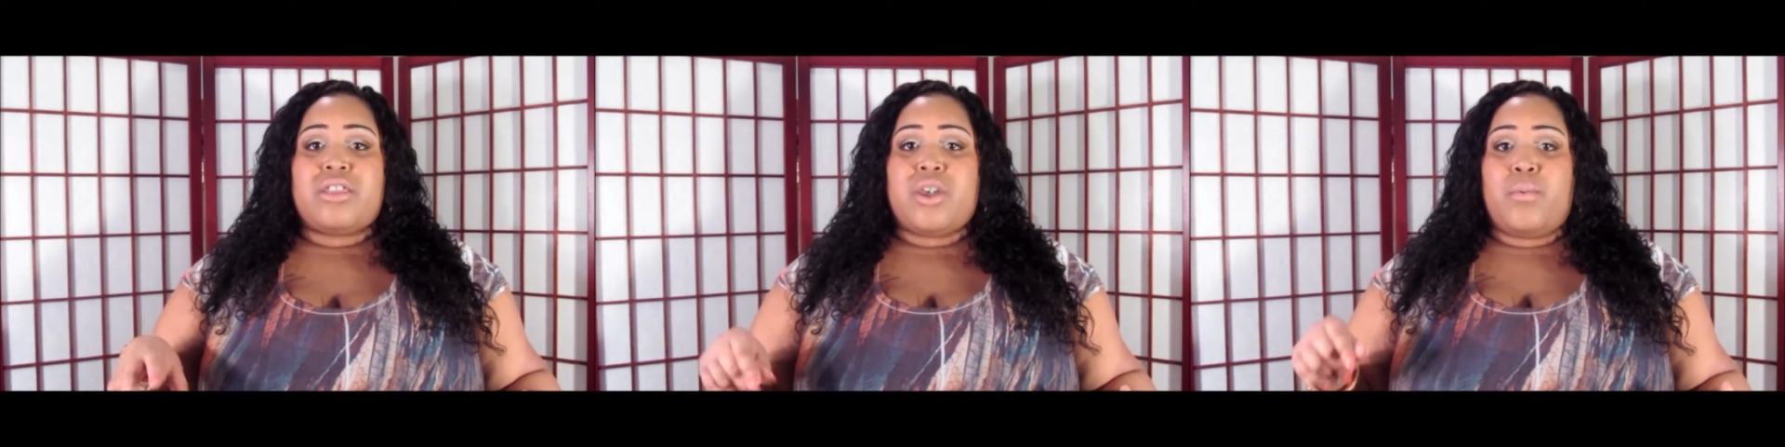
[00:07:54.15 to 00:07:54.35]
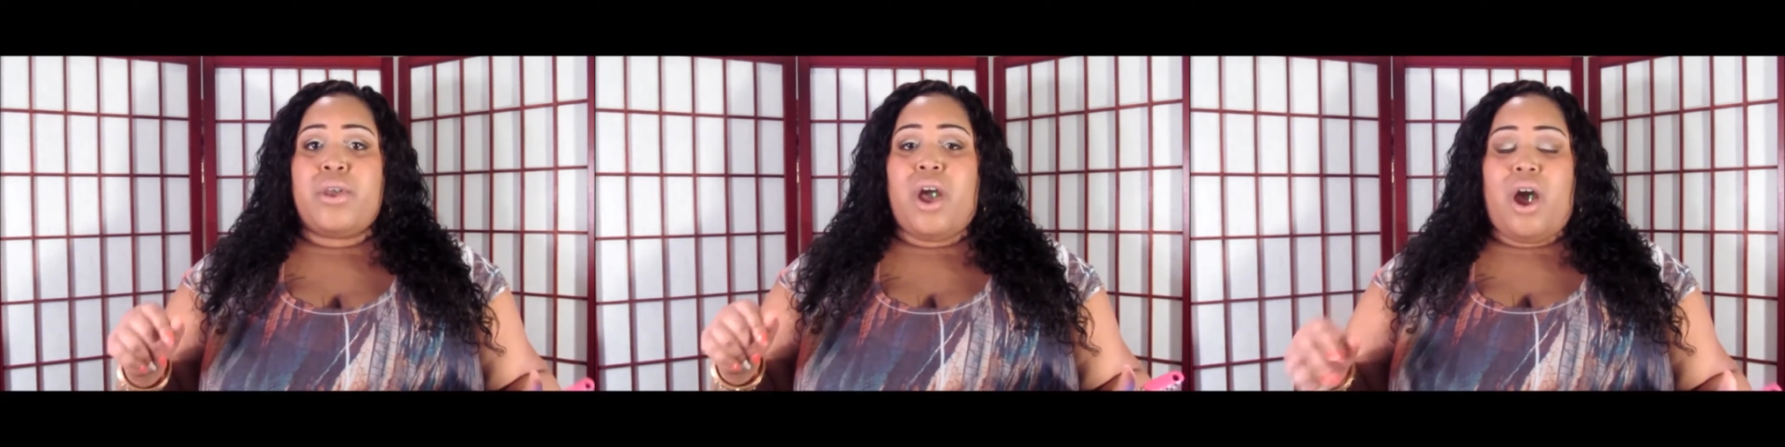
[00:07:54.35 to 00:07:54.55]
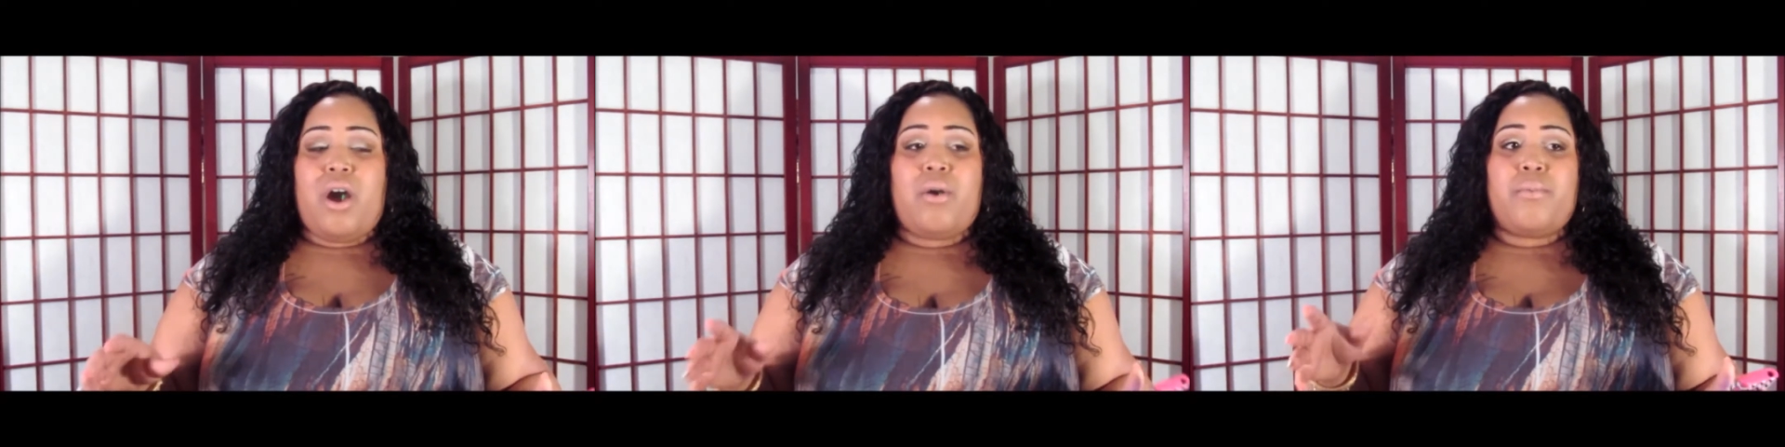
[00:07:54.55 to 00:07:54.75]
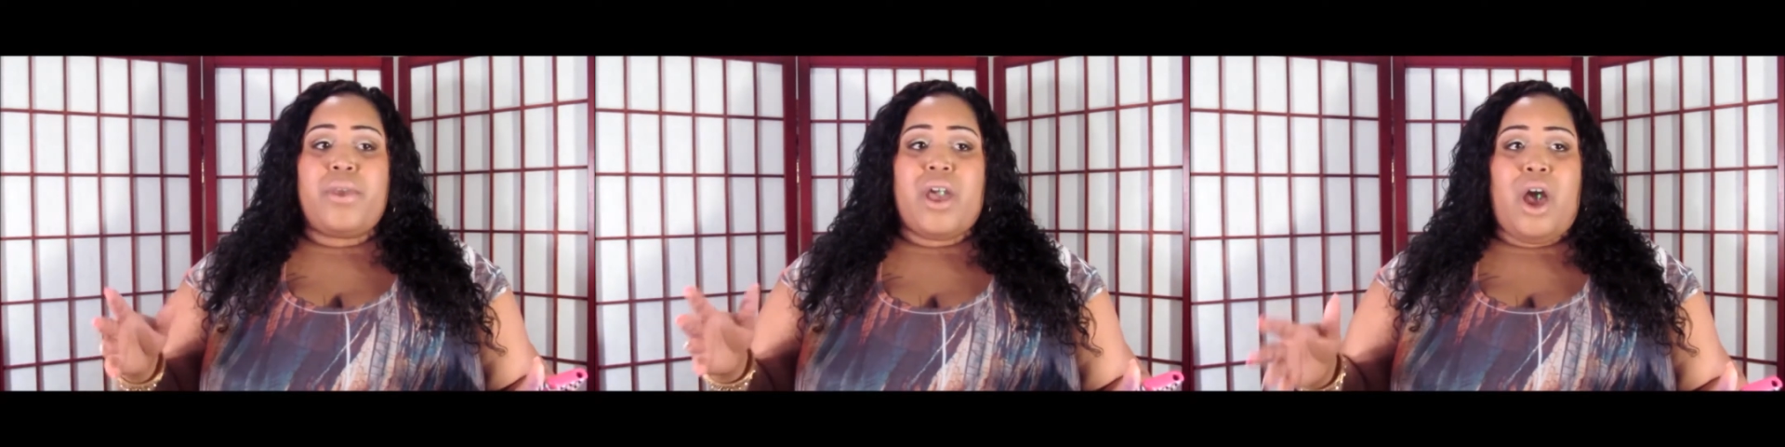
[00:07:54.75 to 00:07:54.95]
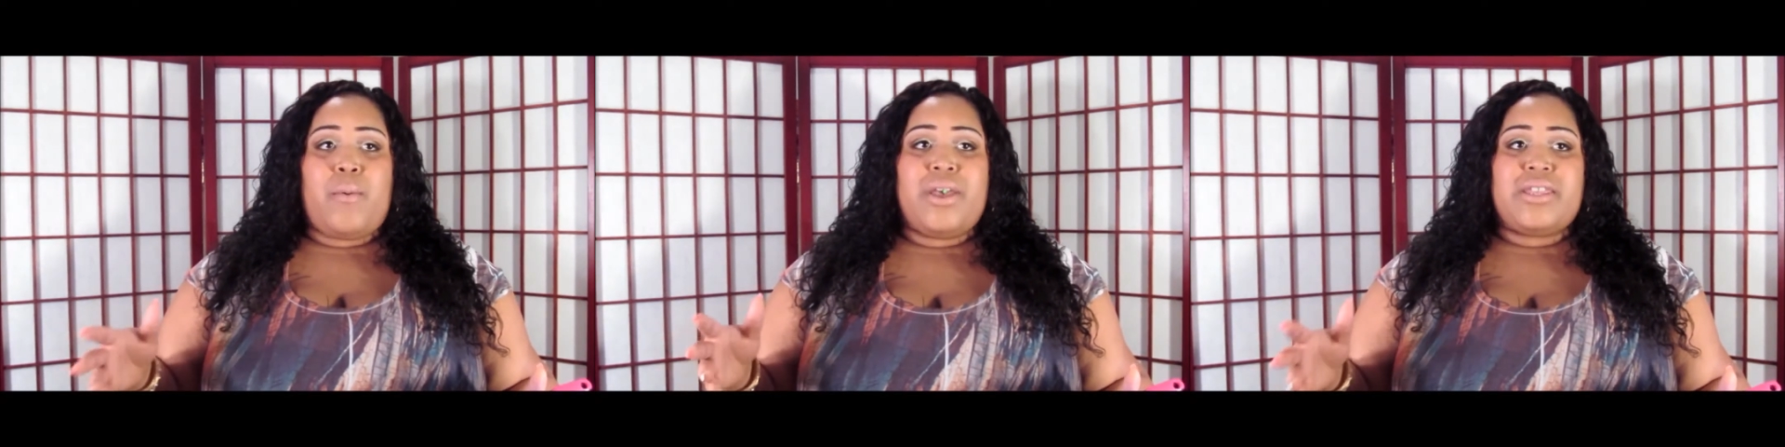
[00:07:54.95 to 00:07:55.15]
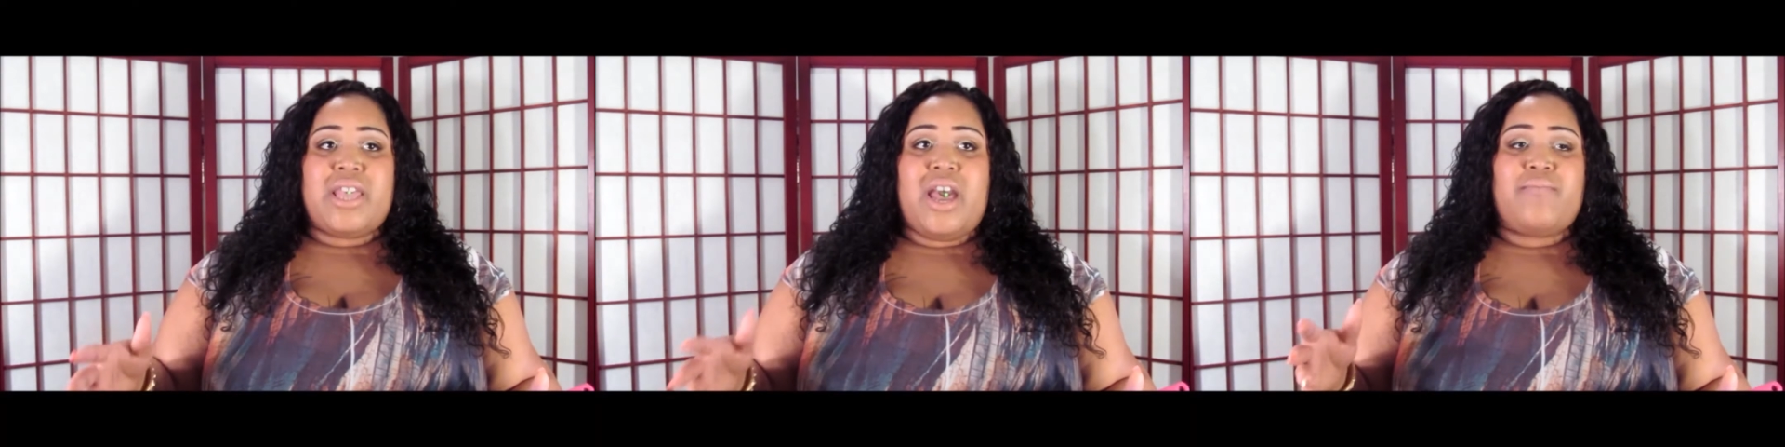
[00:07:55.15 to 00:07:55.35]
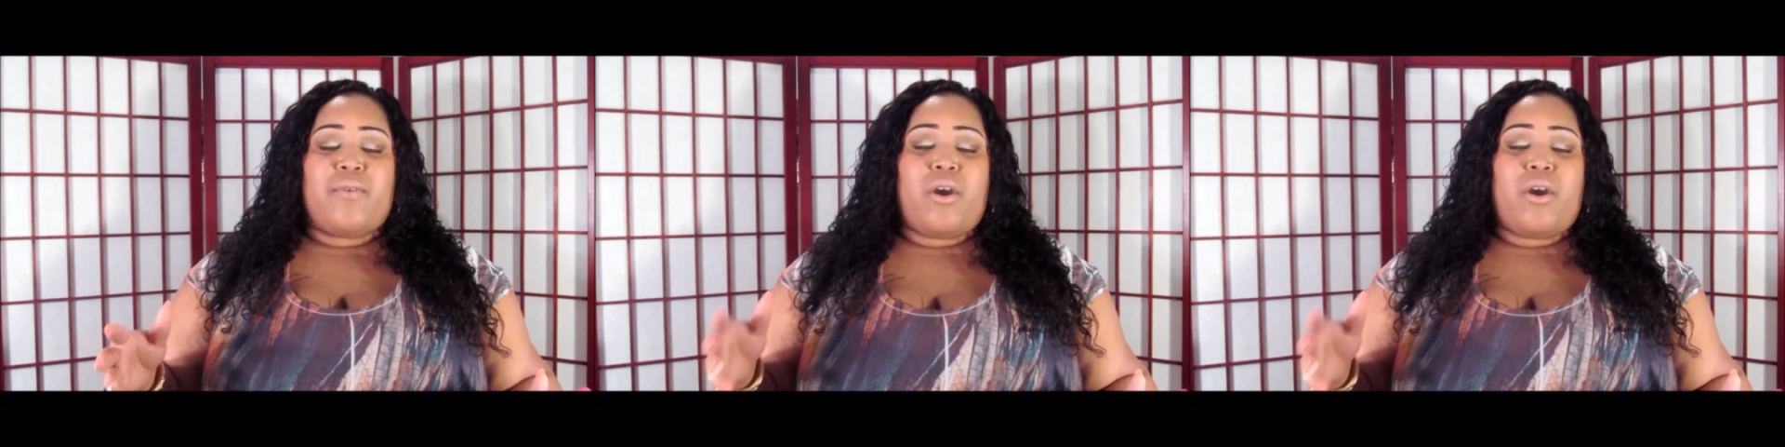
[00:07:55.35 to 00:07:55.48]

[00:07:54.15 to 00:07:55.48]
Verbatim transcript: so we all we always have